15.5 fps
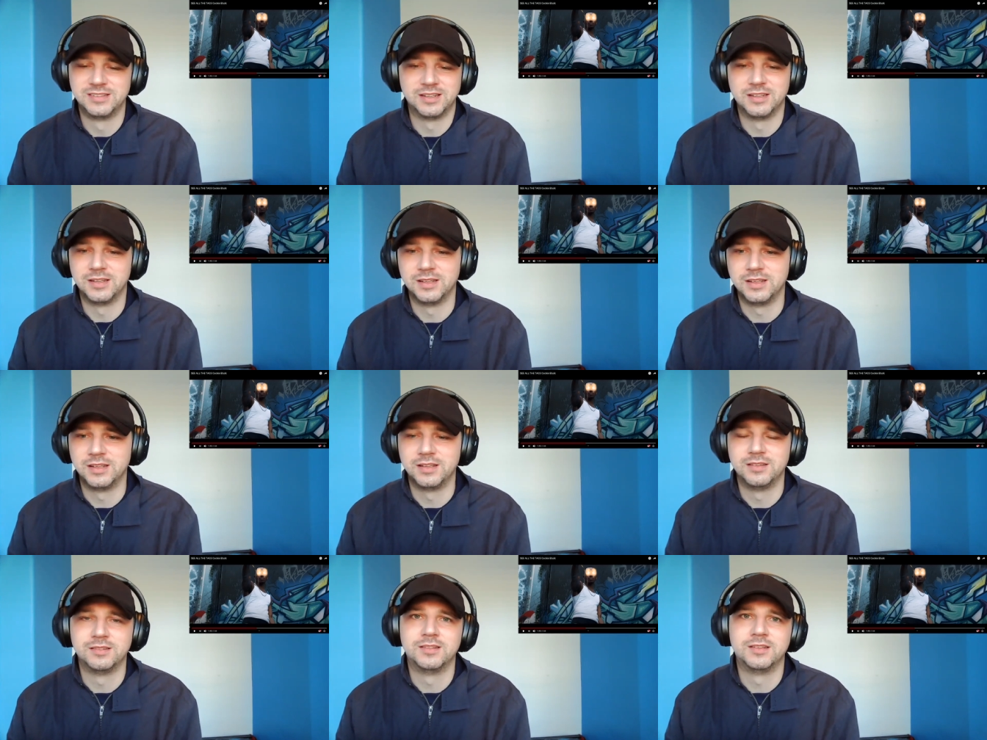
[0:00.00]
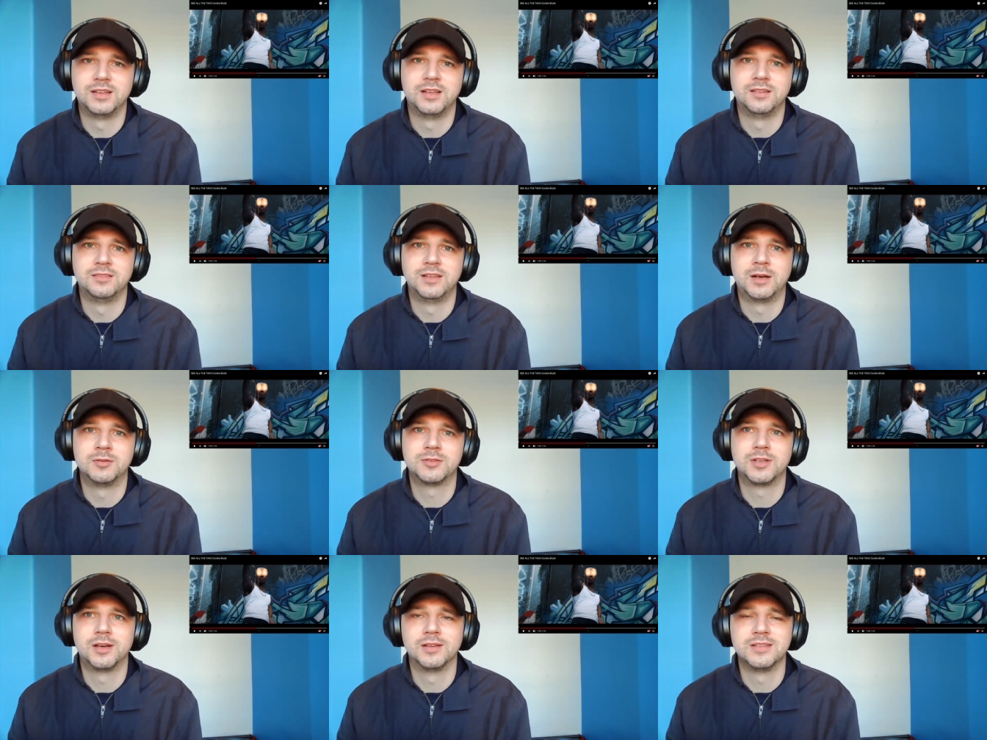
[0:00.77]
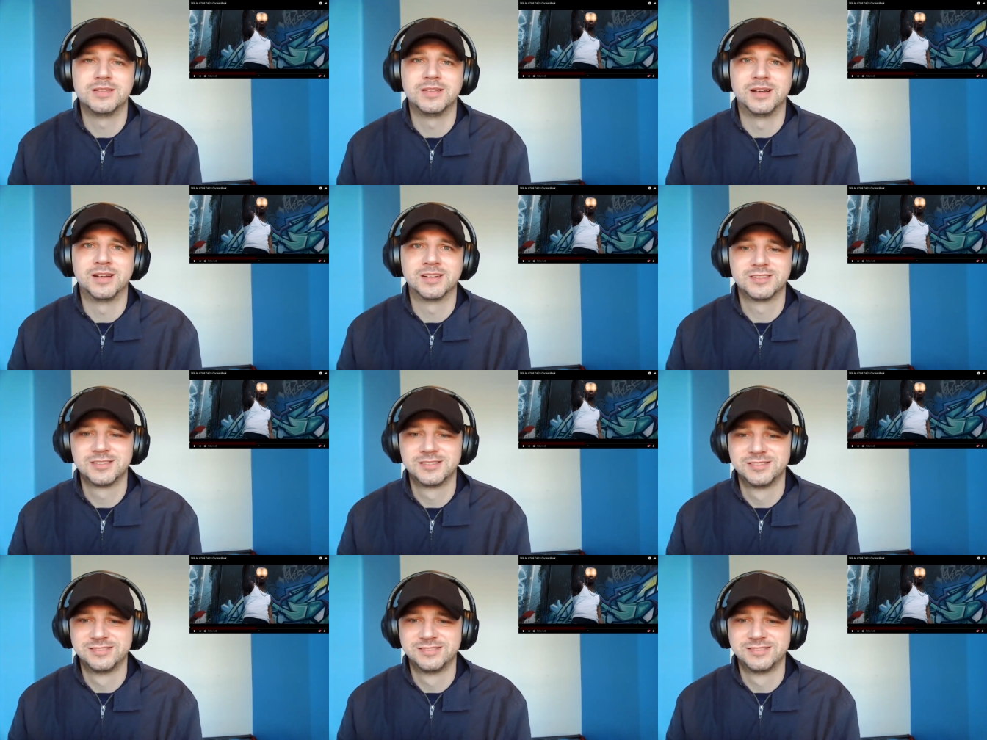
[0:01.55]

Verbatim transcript: And, and, and now he's got all these tags.